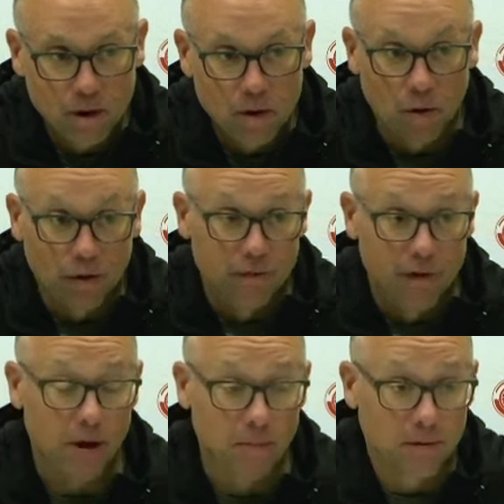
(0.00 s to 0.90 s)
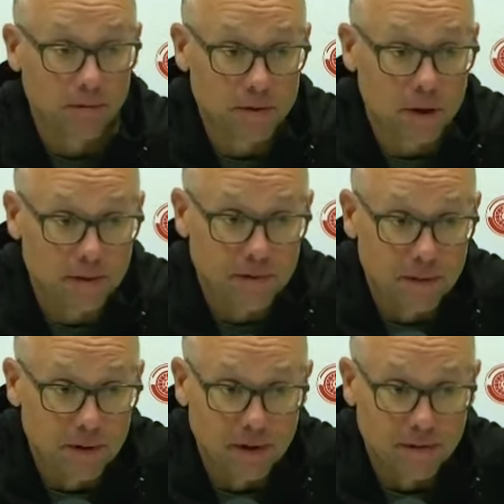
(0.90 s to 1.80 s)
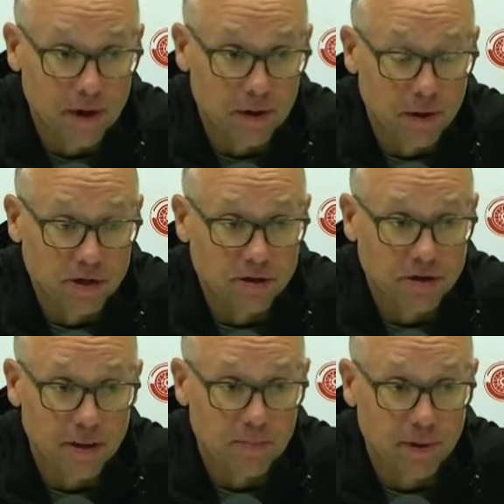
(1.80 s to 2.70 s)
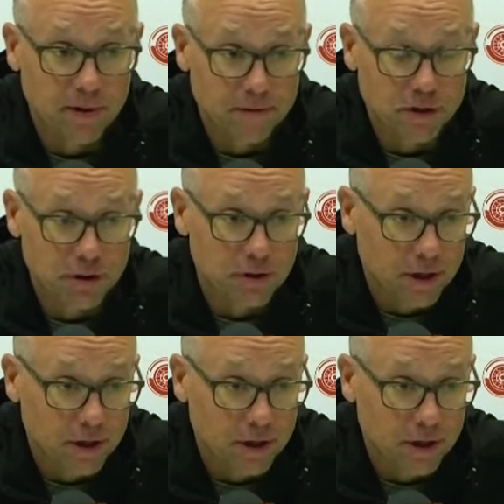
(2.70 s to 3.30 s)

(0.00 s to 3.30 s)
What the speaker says: Well, they're valuable from an evaluation standpoint, for sure.